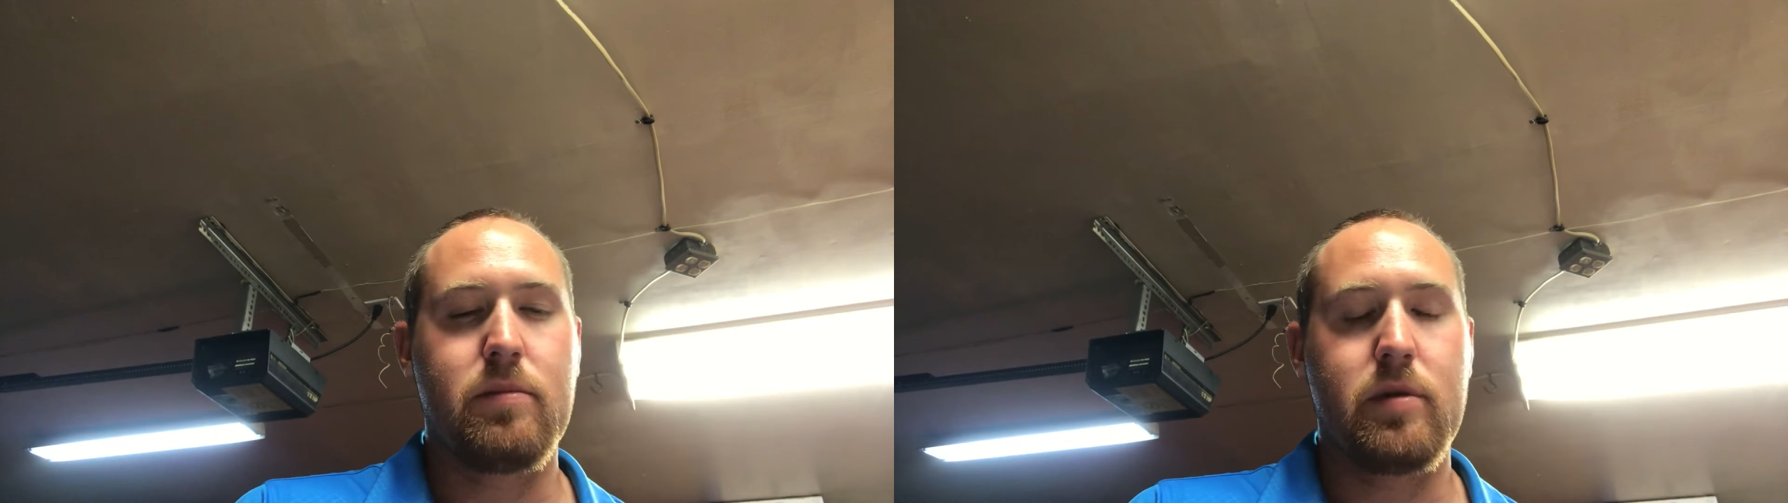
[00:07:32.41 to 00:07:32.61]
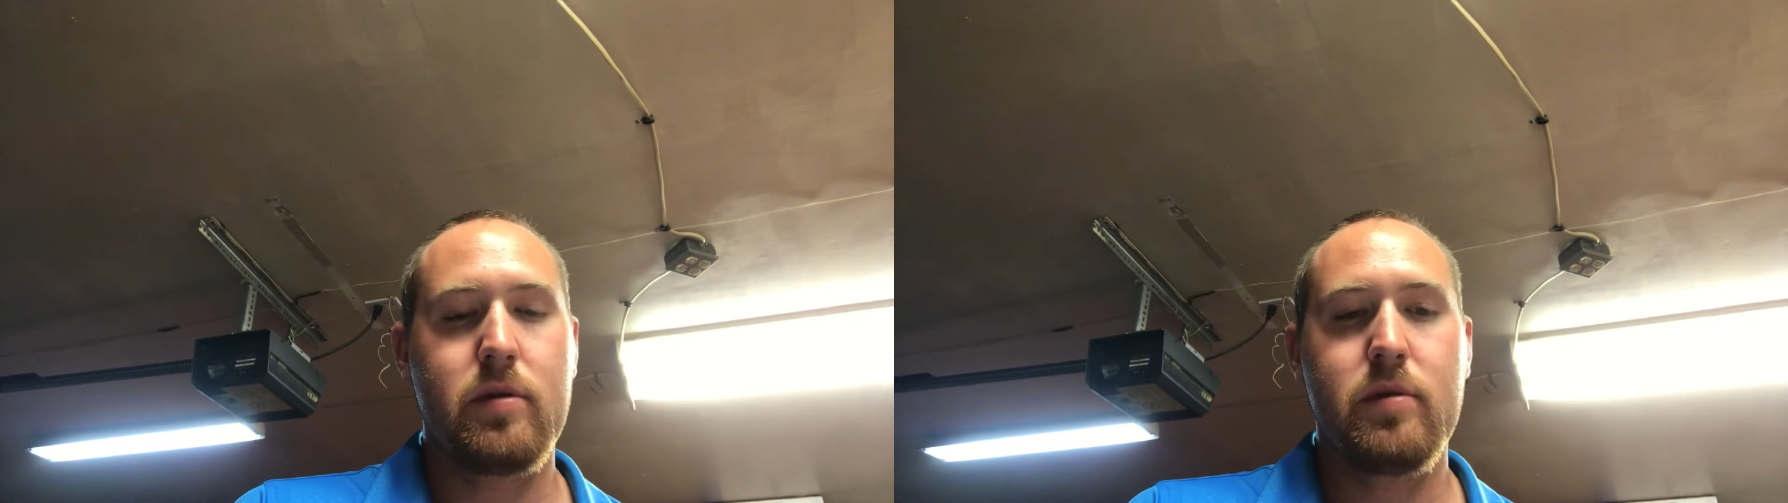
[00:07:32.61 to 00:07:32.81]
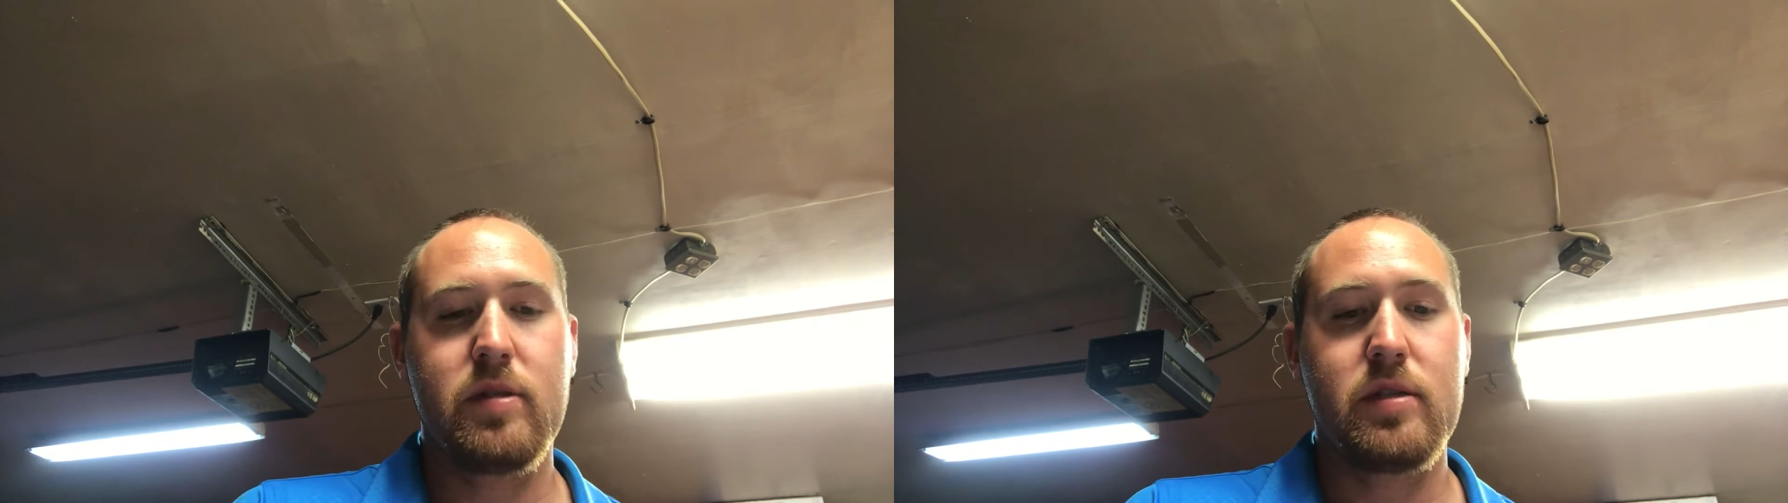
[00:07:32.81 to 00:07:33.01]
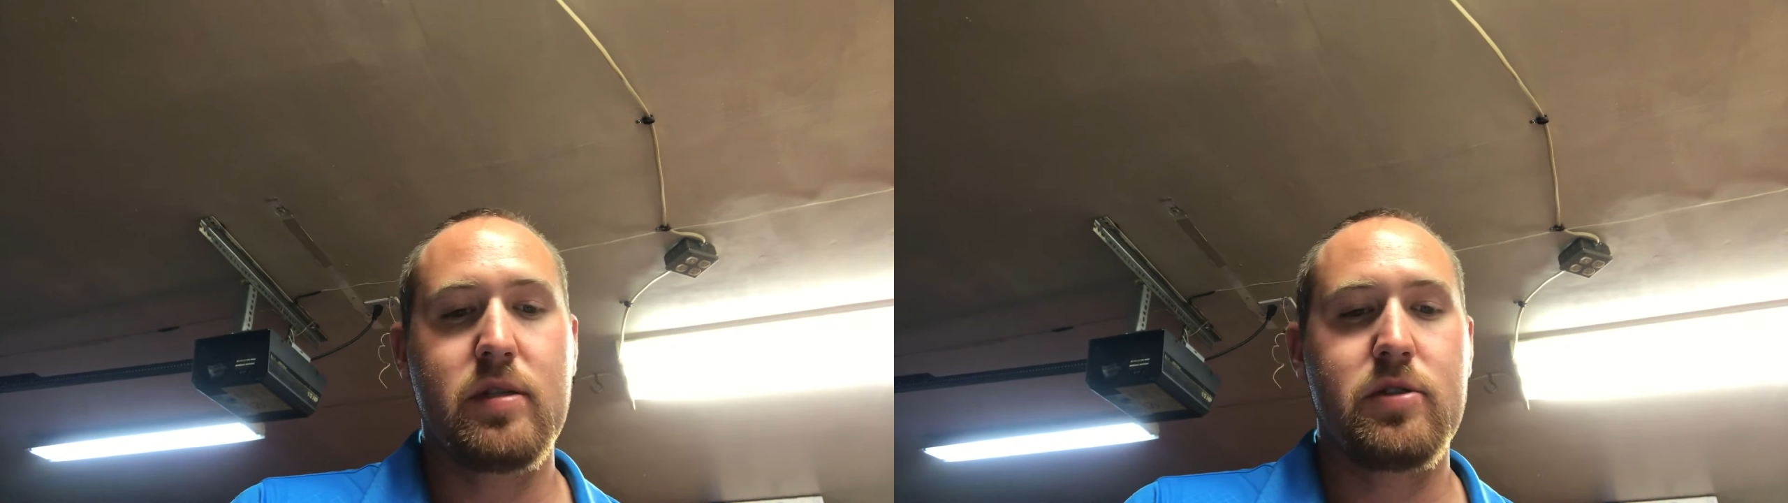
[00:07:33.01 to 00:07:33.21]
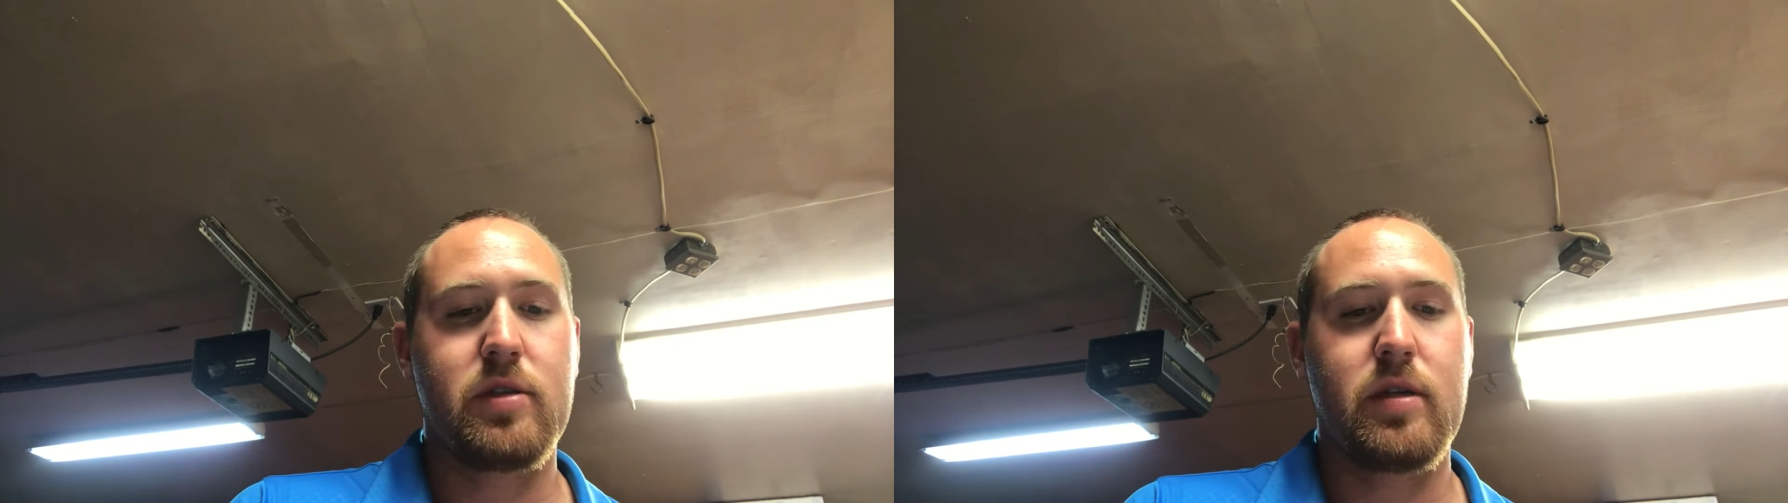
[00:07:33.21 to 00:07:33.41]
below the
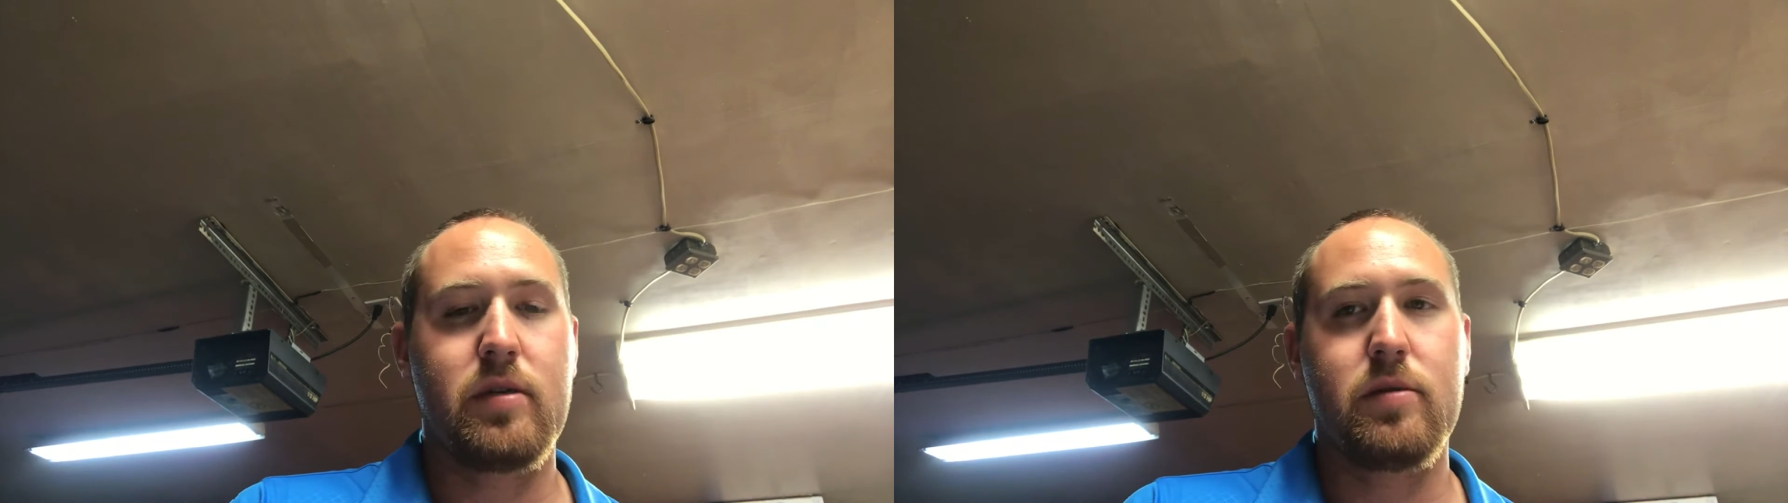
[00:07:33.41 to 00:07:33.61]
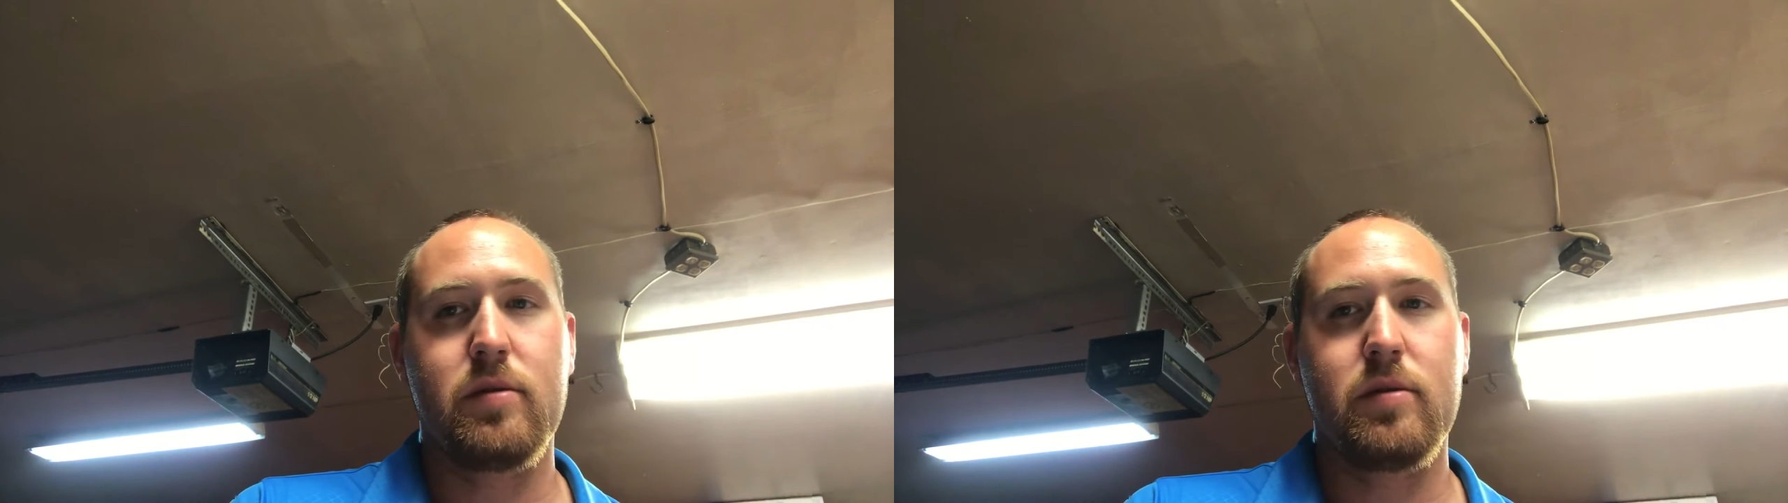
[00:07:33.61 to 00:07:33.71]
decision height